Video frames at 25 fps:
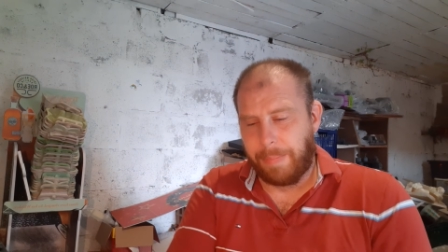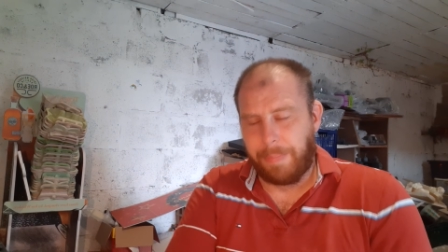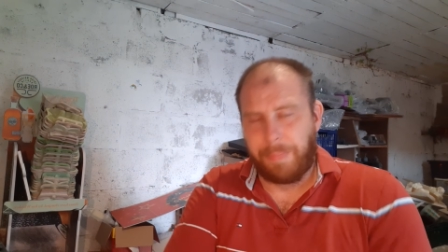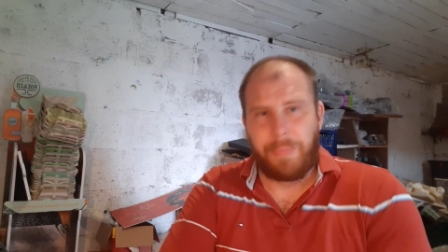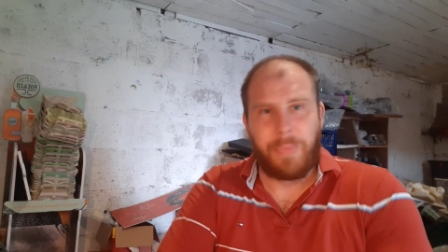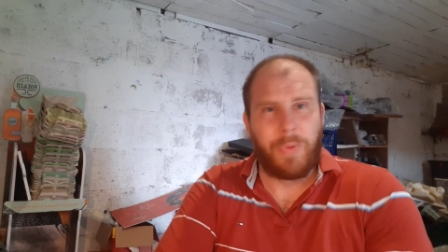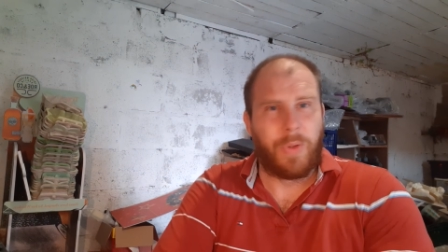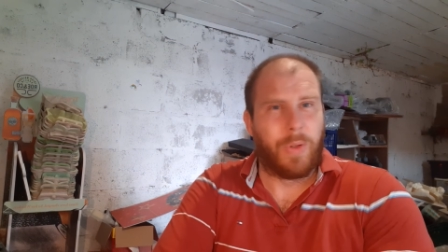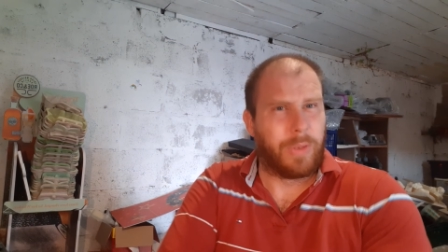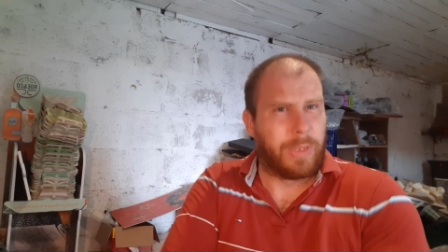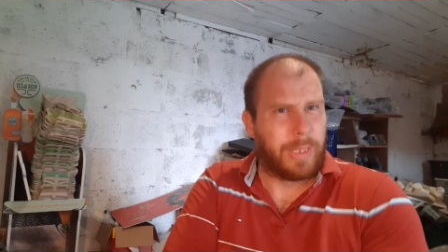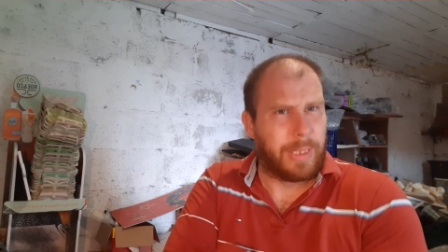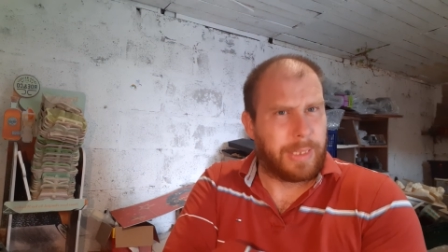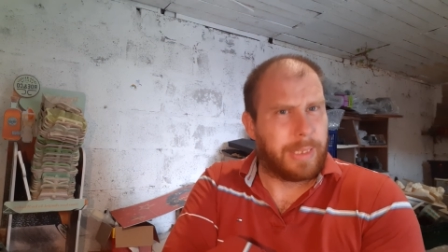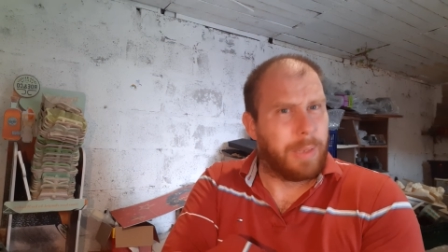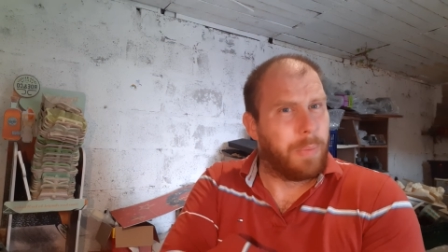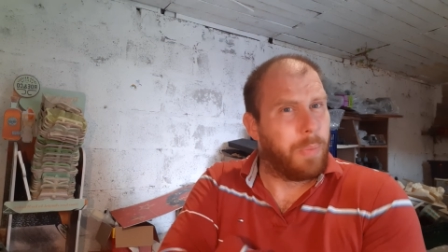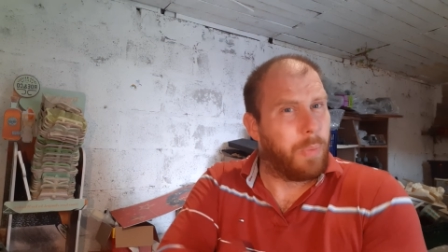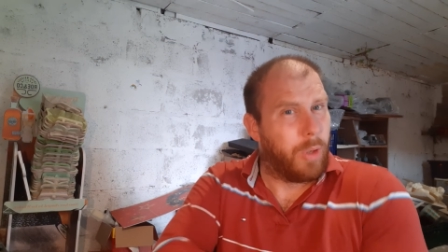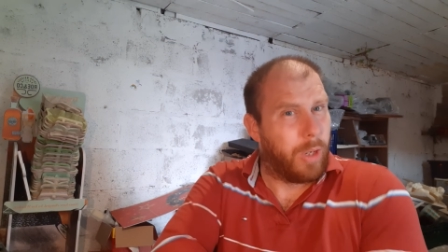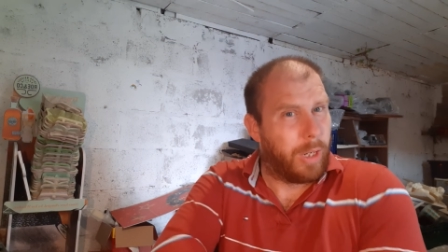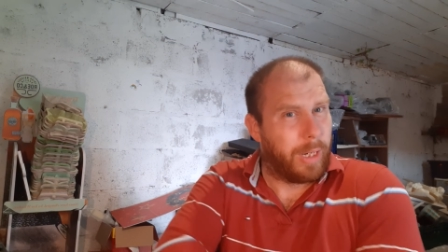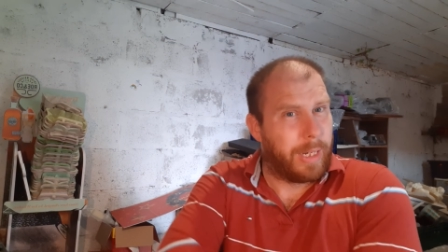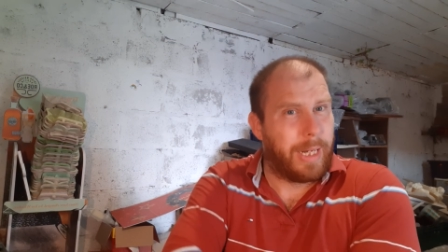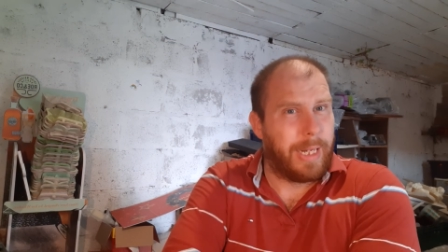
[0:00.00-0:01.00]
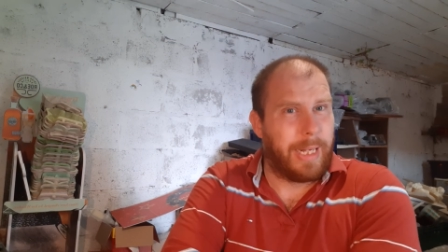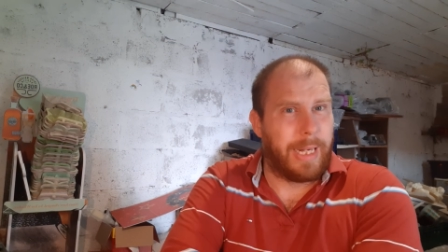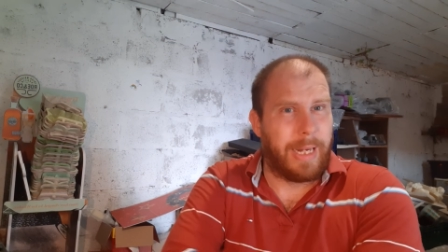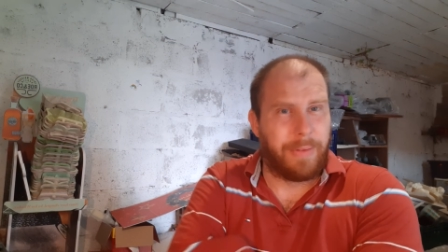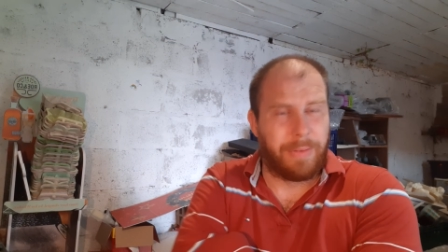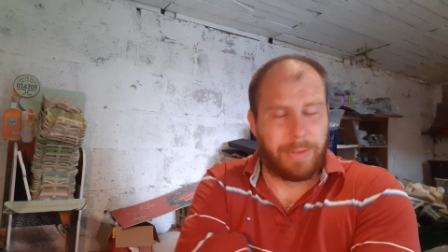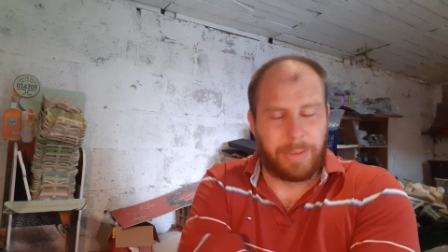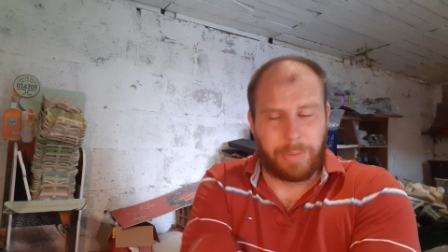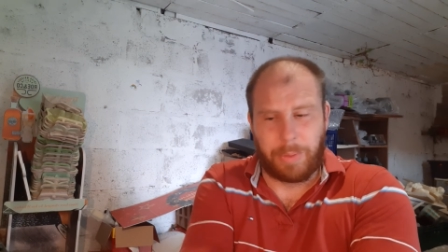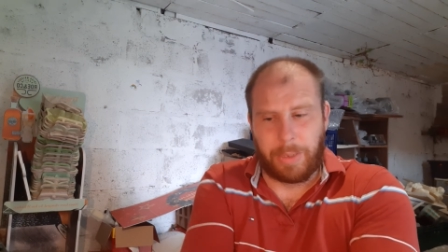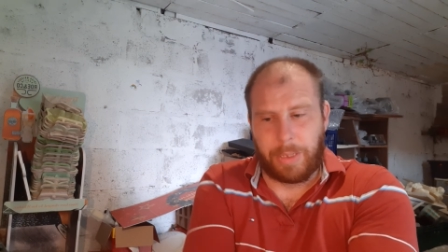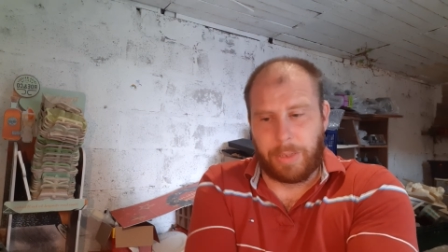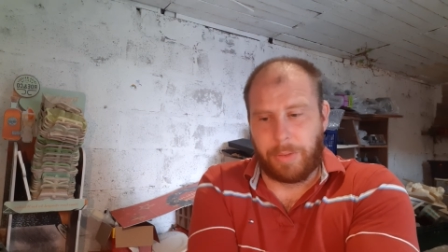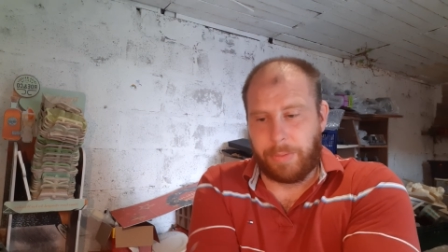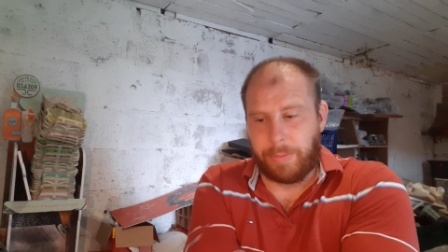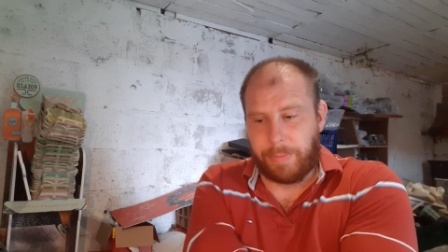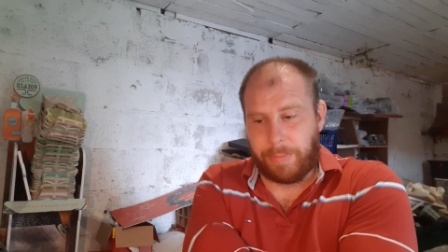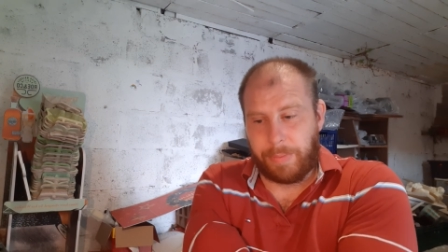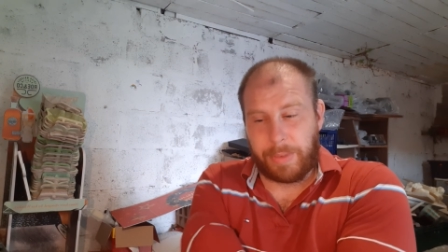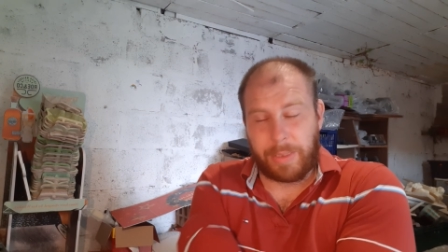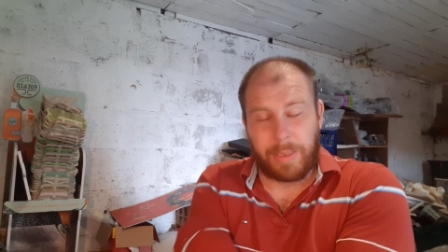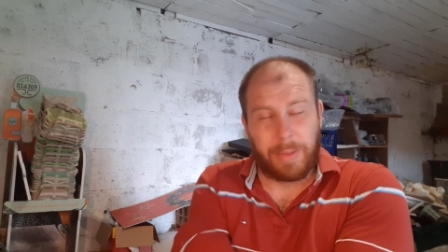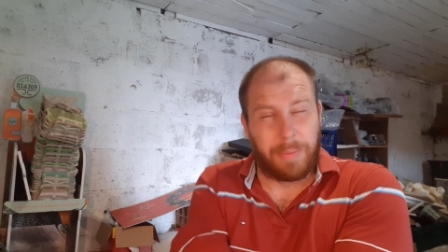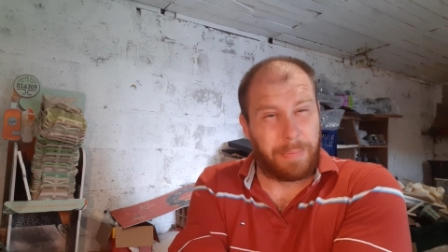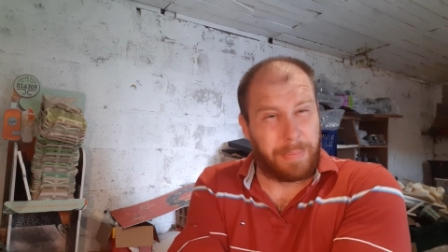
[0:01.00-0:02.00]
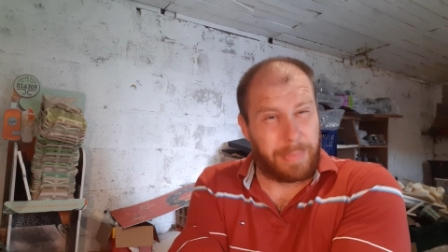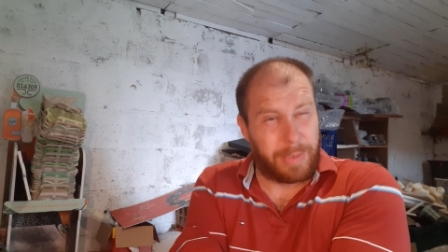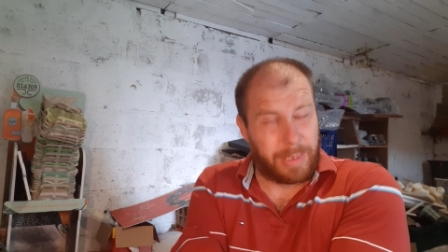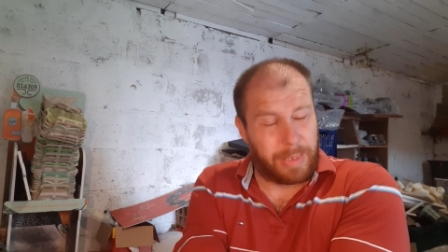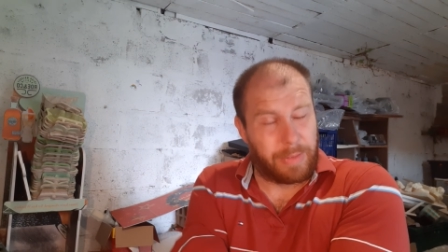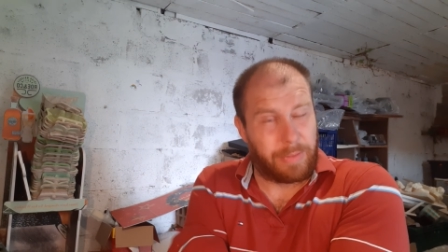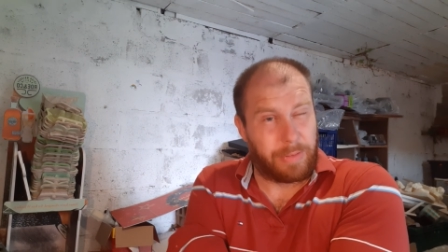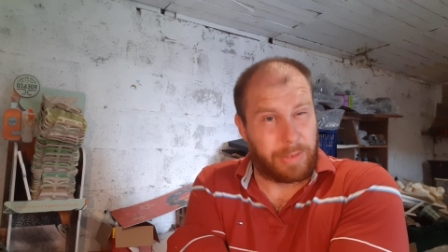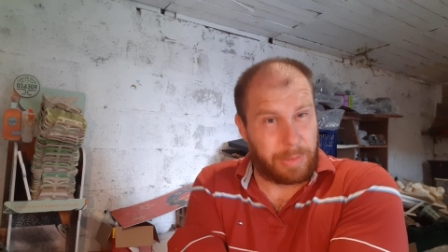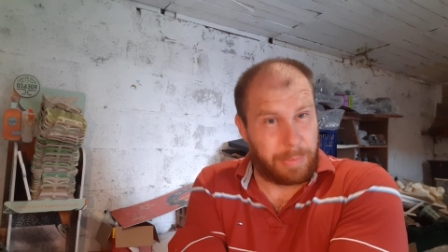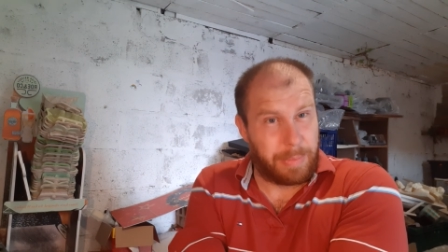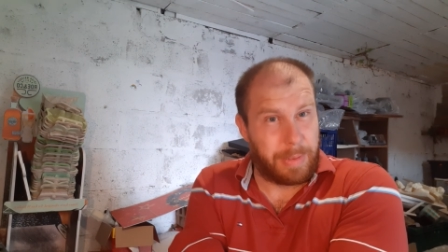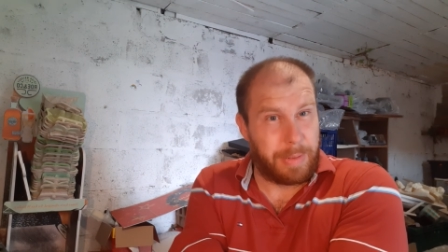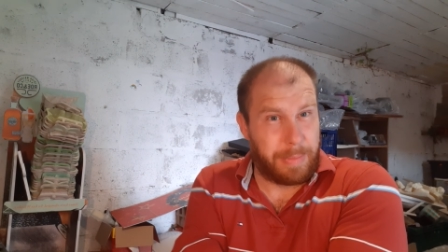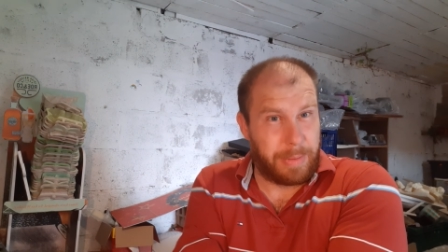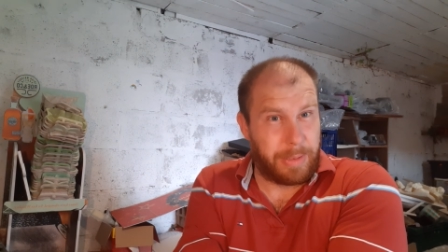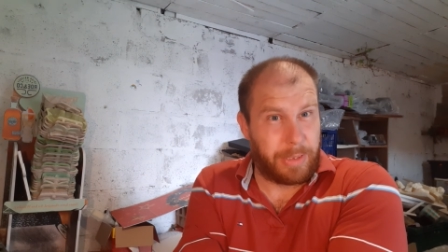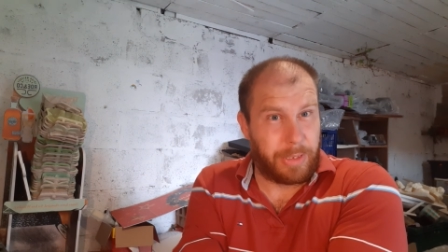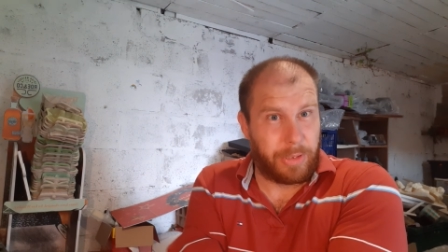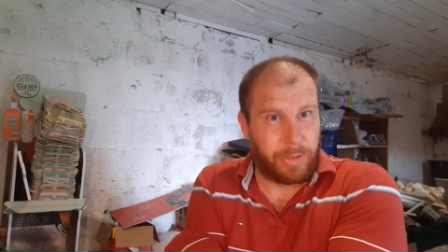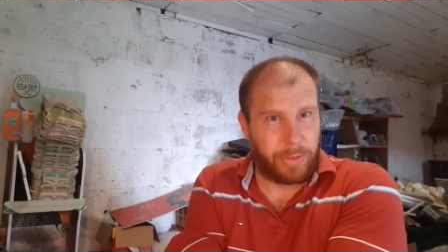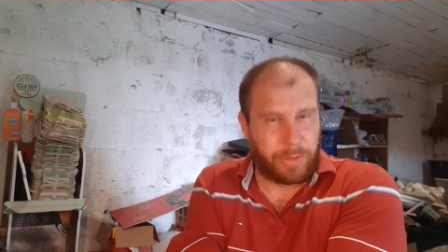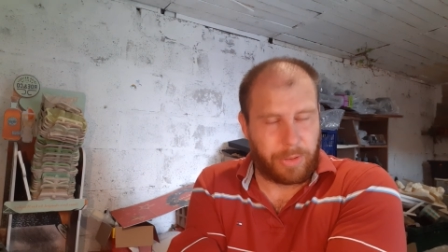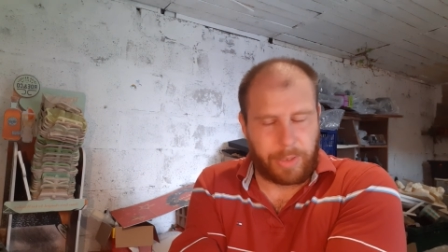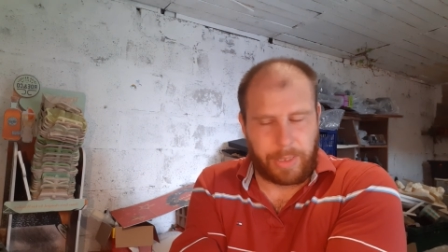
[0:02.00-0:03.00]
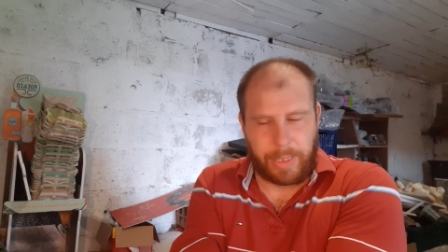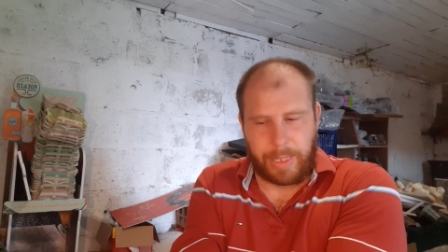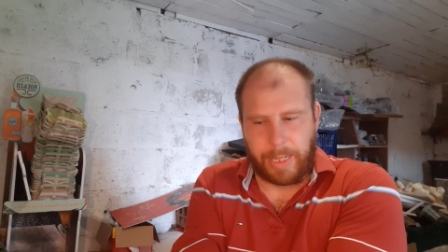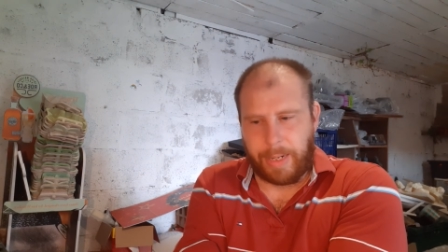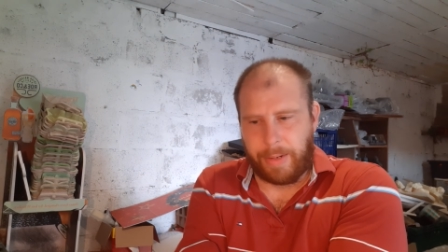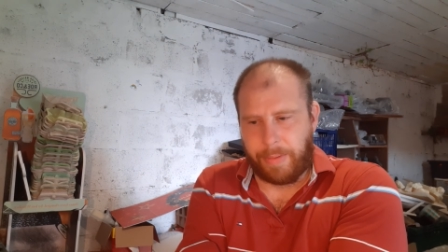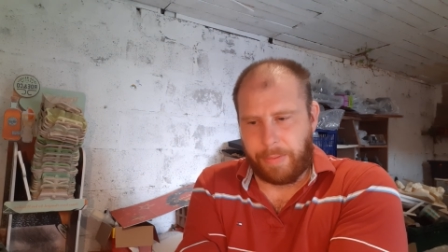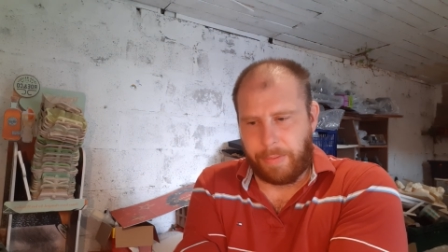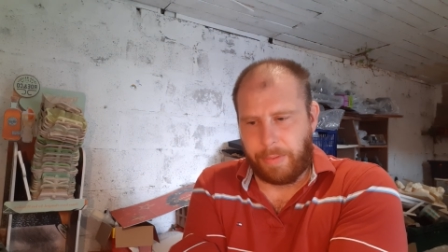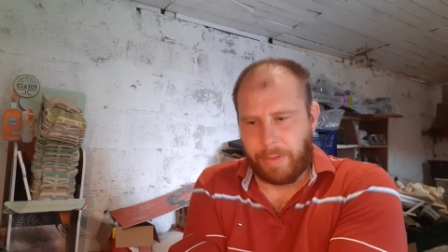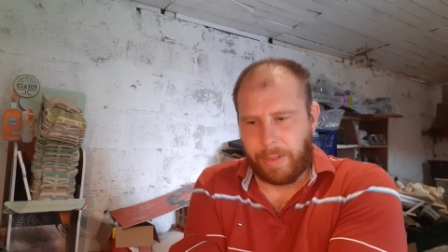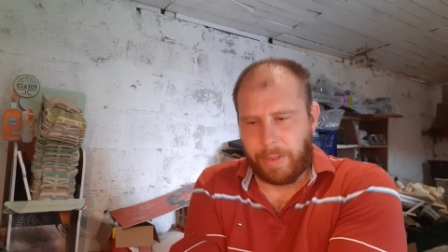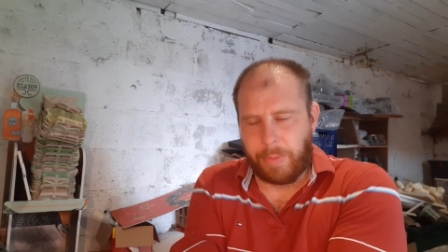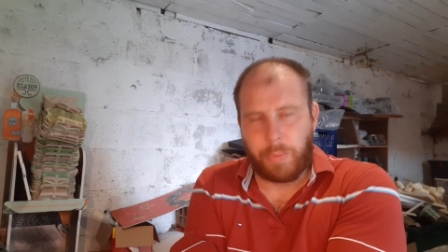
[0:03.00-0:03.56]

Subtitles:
You'll see some work in there as well. There were some images on there and